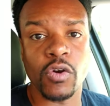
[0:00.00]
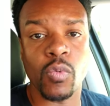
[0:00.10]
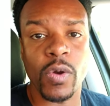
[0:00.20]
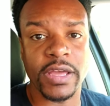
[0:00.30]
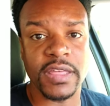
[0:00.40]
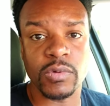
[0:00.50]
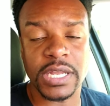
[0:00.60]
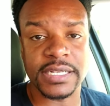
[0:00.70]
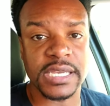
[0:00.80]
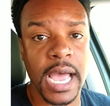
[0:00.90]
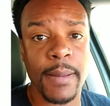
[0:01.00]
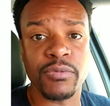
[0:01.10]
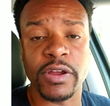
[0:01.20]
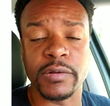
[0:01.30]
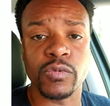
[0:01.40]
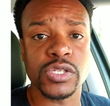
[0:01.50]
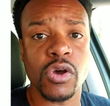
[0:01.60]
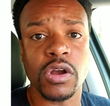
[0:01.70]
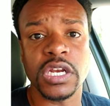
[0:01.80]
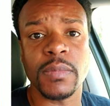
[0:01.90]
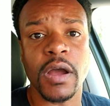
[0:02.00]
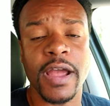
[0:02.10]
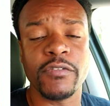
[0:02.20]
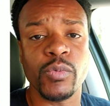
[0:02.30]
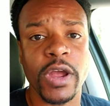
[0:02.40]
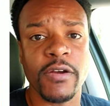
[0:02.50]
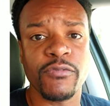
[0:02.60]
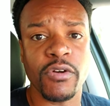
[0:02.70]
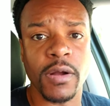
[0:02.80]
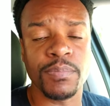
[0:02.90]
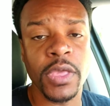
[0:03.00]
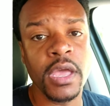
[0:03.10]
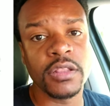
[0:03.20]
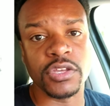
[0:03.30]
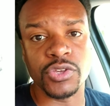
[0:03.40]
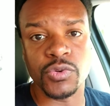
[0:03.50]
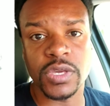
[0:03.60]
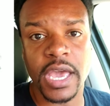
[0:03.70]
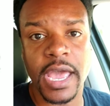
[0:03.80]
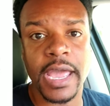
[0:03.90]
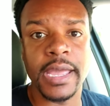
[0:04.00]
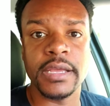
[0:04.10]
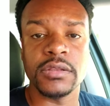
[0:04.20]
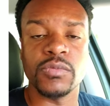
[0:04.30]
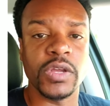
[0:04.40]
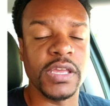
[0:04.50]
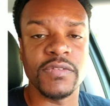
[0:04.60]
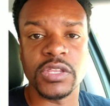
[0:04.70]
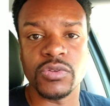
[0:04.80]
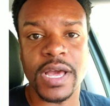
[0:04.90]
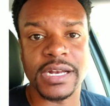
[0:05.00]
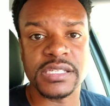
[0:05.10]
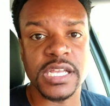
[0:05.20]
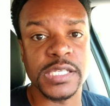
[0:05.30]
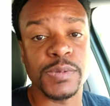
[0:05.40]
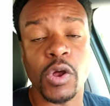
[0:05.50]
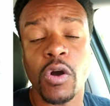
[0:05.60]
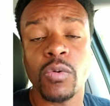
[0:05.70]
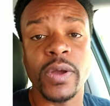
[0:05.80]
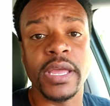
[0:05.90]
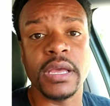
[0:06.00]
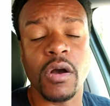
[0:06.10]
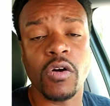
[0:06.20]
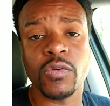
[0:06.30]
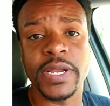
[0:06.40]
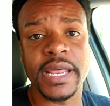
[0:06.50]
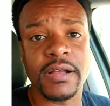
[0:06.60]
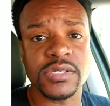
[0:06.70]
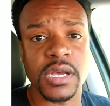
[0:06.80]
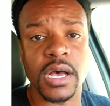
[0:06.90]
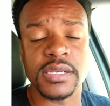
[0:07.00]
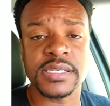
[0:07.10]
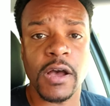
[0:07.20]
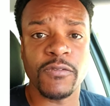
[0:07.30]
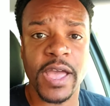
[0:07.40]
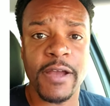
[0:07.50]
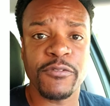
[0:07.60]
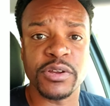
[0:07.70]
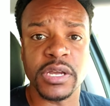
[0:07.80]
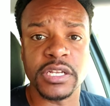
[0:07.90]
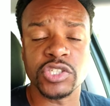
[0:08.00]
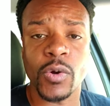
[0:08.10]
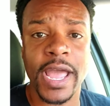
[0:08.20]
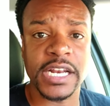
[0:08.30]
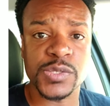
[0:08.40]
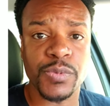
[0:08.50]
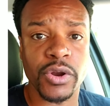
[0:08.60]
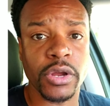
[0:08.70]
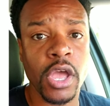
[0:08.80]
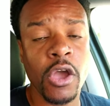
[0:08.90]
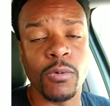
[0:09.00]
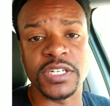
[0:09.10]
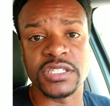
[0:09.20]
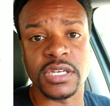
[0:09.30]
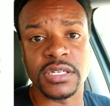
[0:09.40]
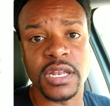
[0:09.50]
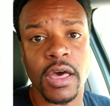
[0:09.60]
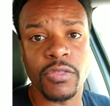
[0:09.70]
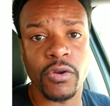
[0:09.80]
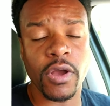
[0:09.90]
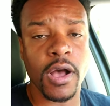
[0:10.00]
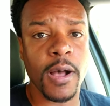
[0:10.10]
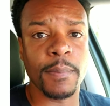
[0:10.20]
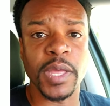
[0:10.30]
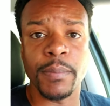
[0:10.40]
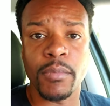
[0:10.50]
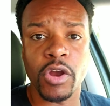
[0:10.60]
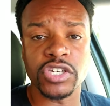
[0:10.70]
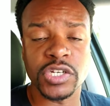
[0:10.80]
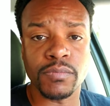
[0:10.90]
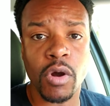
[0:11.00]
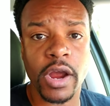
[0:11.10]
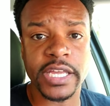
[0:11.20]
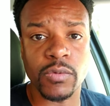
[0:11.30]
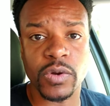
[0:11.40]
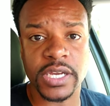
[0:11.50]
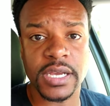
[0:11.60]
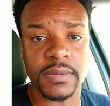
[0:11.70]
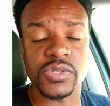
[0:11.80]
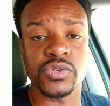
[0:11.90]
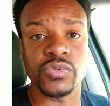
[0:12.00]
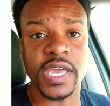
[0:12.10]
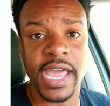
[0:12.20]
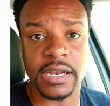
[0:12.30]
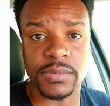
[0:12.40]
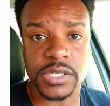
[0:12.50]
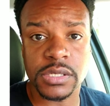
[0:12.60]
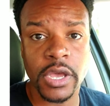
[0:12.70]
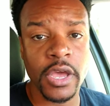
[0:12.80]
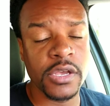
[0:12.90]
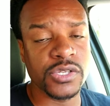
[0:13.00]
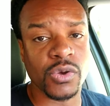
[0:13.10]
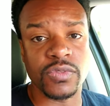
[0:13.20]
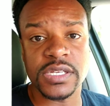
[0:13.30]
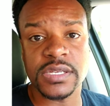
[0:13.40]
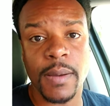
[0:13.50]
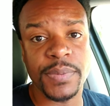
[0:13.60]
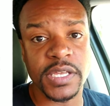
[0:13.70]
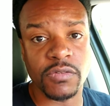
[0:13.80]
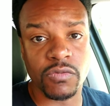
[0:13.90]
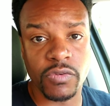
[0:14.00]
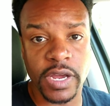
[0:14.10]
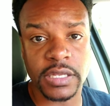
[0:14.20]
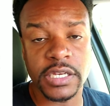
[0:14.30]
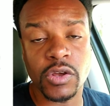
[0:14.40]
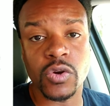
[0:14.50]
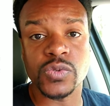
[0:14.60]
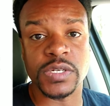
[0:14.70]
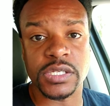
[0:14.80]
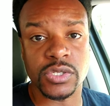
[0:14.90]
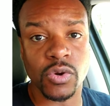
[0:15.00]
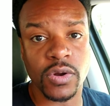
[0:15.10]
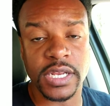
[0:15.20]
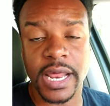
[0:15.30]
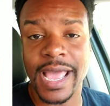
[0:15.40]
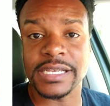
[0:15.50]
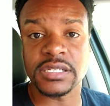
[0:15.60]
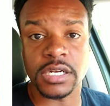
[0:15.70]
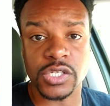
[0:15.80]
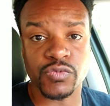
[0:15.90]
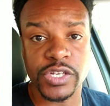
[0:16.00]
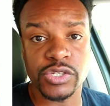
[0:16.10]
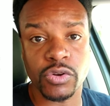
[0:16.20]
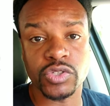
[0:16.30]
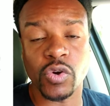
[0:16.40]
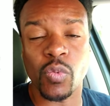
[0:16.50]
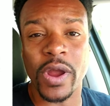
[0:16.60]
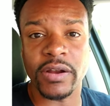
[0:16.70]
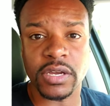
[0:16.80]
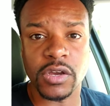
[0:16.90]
on where they would like to operate. And we're talking about everywhere from the UK, even the United States, but all the way down to South Africa and Johannesburg, which is another emerging market when it comes to cannabis. So this company really knows what it's doing. It has done its research on where to